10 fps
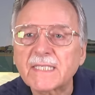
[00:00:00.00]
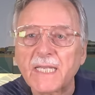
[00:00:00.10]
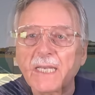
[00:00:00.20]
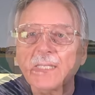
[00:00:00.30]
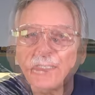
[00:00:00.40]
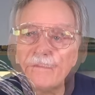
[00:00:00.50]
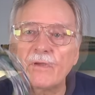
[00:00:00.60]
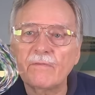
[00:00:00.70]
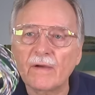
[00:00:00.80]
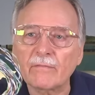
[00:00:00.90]
seen it
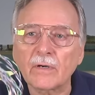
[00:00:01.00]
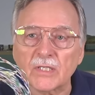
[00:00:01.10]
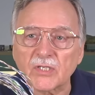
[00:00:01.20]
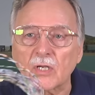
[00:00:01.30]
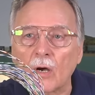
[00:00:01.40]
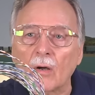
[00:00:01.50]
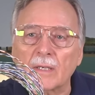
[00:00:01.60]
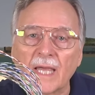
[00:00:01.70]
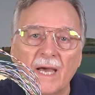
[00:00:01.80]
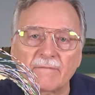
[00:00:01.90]
if you've ever
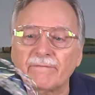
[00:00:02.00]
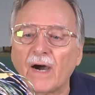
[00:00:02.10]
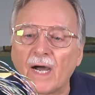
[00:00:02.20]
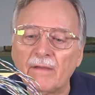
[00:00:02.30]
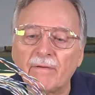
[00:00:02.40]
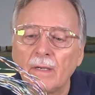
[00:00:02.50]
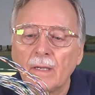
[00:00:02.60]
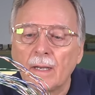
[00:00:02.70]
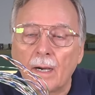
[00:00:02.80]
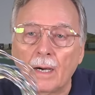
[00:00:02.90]
installed Cat 5
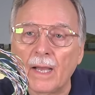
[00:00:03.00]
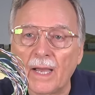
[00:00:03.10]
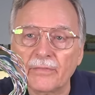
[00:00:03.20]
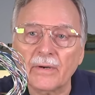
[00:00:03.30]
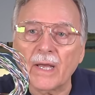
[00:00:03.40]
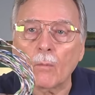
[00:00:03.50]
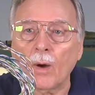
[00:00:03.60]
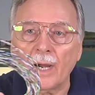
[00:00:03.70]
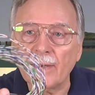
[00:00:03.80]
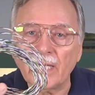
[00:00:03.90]
uh, Ethernet
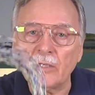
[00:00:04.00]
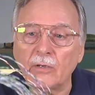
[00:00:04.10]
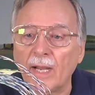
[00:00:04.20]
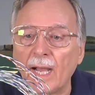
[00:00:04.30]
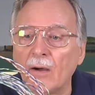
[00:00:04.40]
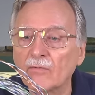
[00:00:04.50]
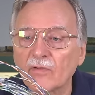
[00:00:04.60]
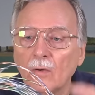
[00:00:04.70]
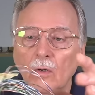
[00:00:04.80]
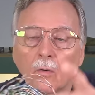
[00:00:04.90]
wiring in your
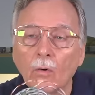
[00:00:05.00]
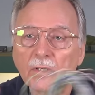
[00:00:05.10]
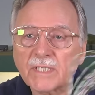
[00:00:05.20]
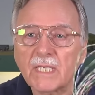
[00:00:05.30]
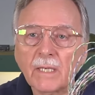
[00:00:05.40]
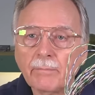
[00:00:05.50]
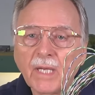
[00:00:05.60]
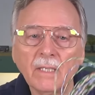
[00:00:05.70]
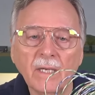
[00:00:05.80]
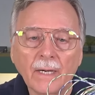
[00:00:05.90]
house or seen it
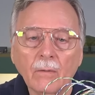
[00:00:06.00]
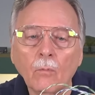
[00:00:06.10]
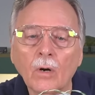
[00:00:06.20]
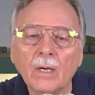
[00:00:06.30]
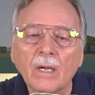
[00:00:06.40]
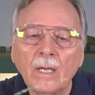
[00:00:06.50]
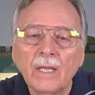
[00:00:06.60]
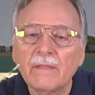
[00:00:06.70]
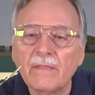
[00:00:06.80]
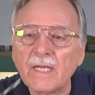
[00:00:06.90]
being done at work.
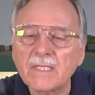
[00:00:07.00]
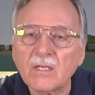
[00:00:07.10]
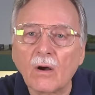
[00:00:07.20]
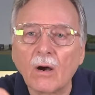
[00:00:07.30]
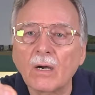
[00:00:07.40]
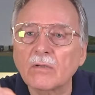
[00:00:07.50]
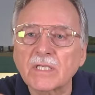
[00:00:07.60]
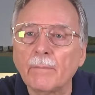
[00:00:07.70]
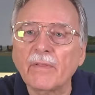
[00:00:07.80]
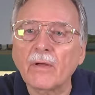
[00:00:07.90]
These are
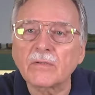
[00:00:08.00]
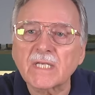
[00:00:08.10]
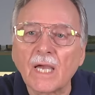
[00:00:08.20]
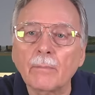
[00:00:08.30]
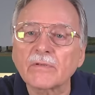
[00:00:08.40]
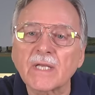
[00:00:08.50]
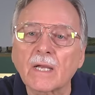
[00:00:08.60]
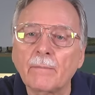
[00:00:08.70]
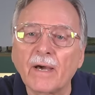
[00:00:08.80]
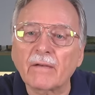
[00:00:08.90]
some of those cables
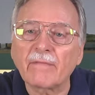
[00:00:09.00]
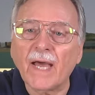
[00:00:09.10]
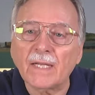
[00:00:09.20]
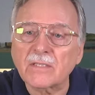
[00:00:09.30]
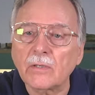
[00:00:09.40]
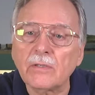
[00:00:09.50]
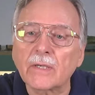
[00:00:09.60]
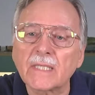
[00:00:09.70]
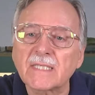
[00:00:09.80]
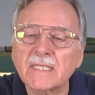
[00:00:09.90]
that come out of that. So
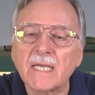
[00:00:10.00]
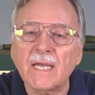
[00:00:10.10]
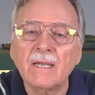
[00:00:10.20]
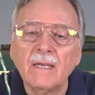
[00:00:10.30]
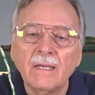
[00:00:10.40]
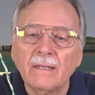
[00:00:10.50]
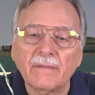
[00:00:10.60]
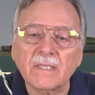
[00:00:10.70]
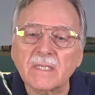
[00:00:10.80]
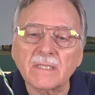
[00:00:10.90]
you can see
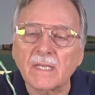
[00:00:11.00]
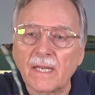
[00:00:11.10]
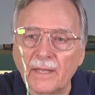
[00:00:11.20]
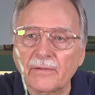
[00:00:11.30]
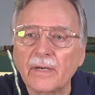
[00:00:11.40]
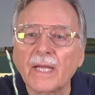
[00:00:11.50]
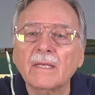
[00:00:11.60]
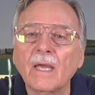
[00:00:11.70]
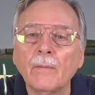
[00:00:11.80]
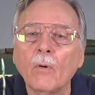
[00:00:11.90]
this is an
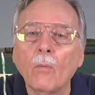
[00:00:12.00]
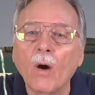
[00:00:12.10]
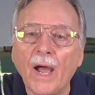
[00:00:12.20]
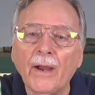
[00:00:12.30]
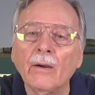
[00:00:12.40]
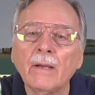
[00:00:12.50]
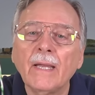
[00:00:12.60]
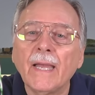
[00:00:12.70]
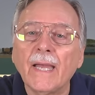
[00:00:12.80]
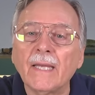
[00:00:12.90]
Ethernet cable wire,
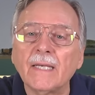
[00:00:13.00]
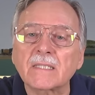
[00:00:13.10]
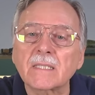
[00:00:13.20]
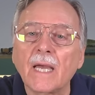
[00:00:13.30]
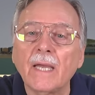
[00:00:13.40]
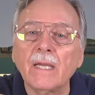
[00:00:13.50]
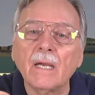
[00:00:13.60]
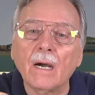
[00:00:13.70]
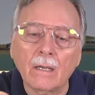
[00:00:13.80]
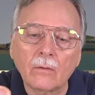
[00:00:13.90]
and it's a
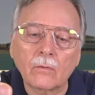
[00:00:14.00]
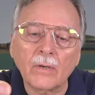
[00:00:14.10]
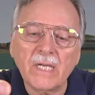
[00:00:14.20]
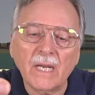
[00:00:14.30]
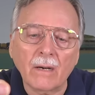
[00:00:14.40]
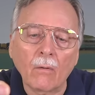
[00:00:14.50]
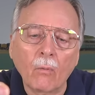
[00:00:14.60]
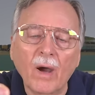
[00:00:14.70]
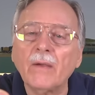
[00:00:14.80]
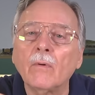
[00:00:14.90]
uh, green and a
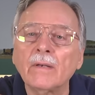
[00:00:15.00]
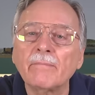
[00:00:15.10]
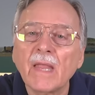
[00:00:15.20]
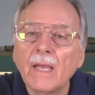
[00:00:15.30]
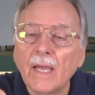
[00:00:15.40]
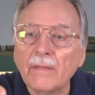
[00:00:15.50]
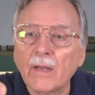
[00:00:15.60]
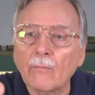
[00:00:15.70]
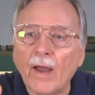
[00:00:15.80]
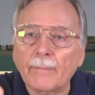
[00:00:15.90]
white one, and
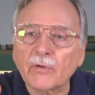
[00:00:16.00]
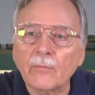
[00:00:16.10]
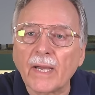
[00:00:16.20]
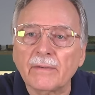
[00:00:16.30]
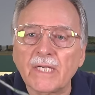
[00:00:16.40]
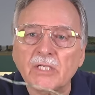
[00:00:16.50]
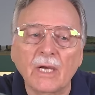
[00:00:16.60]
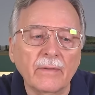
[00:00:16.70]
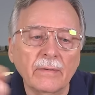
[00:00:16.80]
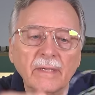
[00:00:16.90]
they're wrapped around each
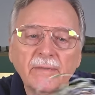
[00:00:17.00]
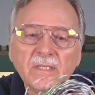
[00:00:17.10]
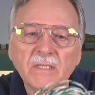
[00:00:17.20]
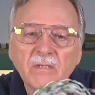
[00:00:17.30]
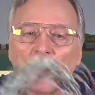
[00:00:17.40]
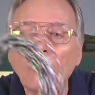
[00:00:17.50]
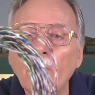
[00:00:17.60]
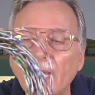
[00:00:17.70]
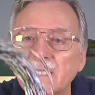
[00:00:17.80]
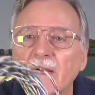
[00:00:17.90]
other. And this is a whole
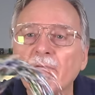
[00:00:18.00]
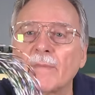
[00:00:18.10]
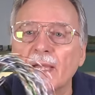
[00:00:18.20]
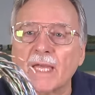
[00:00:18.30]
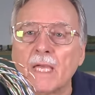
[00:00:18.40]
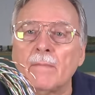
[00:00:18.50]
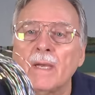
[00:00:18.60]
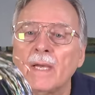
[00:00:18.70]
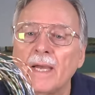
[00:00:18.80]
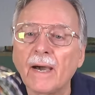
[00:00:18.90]
mess of them that came
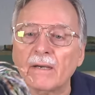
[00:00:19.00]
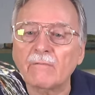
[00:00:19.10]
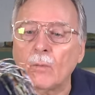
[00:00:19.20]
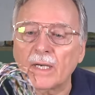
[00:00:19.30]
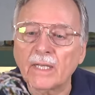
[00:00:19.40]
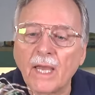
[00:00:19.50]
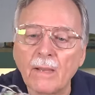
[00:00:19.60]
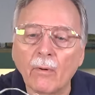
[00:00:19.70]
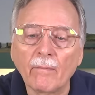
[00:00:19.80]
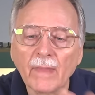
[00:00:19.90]
out of one
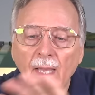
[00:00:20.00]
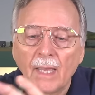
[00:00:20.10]
cable.